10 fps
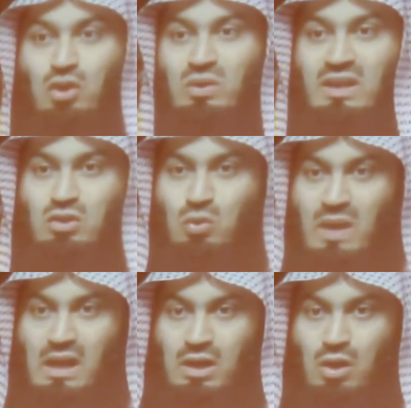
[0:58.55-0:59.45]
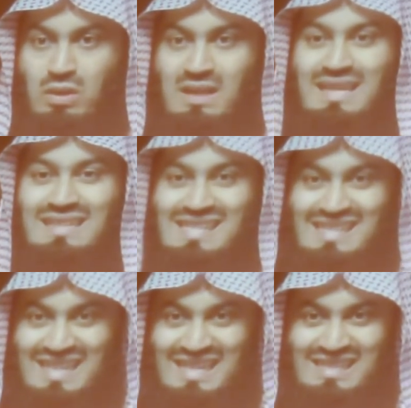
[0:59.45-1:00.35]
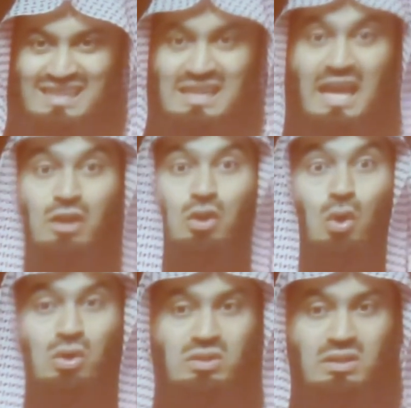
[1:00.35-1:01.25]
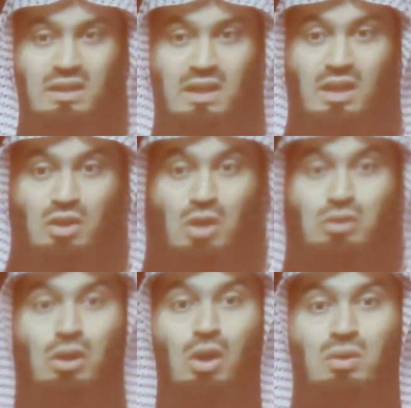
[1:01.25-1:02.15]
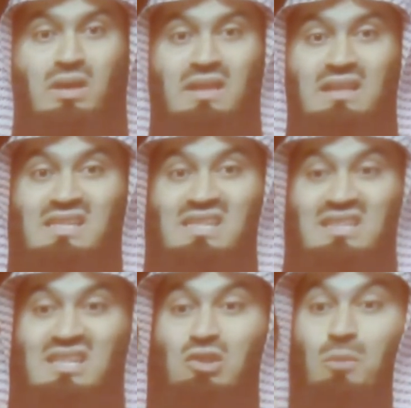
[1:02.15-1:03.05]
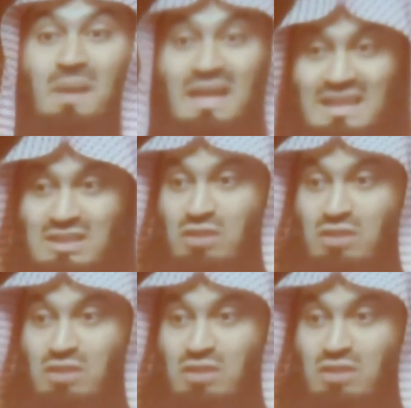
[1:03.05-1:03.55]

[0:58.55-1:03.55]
You need to wear clothing that is decent and good, not clothing that is in disobedience of